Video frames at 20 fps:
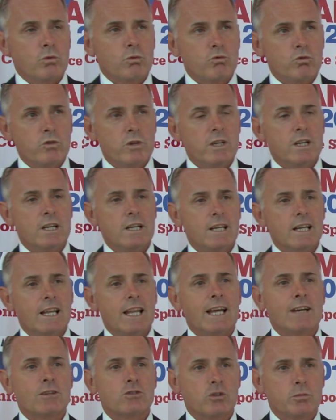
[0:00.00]
really
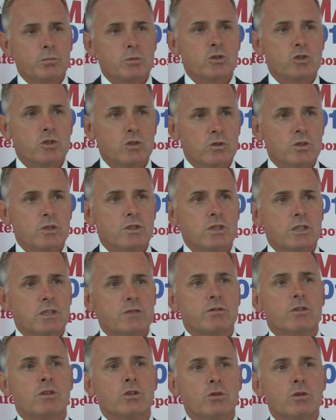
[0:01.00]
allows
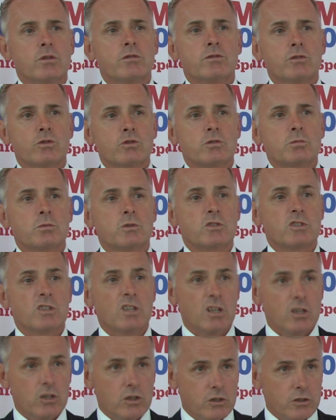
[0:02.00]
opportunities for law enforcement
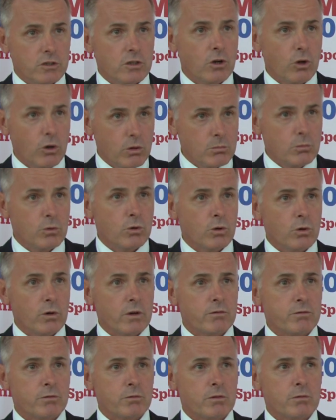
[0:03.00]
to learn a lot
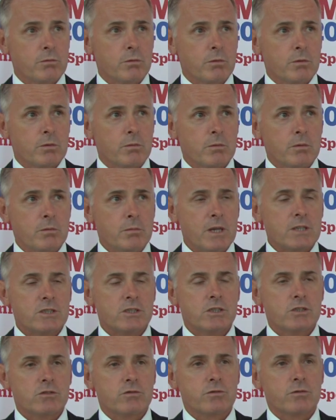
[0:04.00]
more. The
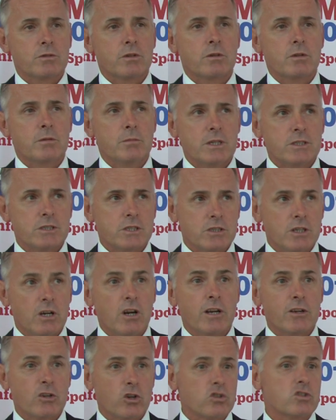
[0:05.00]
message that
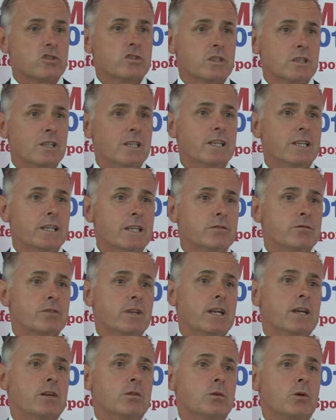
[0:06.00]
I constantly give
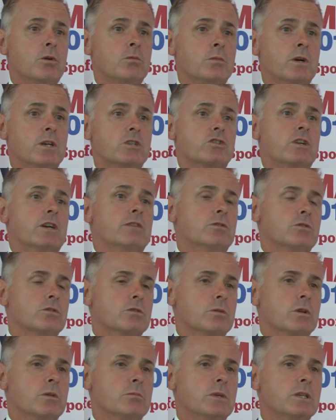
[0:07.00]
now on my
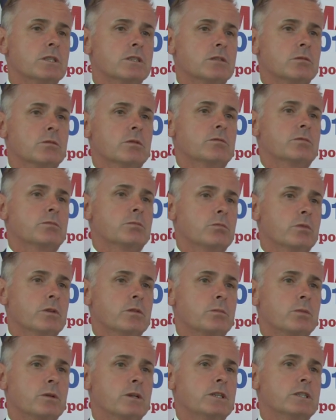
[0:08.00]
travels when I'm meeting
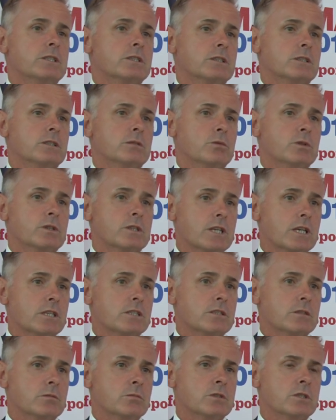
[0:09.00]
with police and with
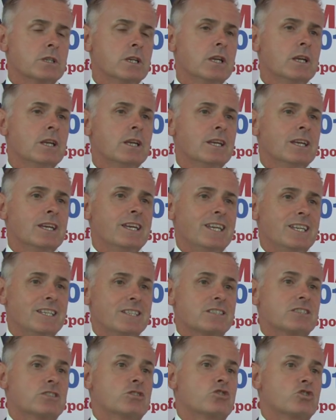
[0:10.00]
customs
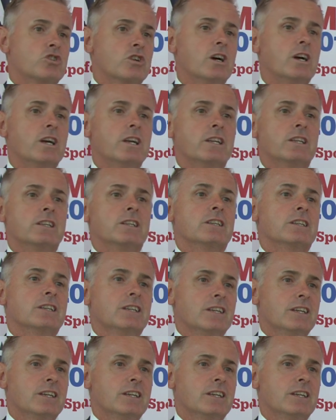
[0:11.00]
is to try and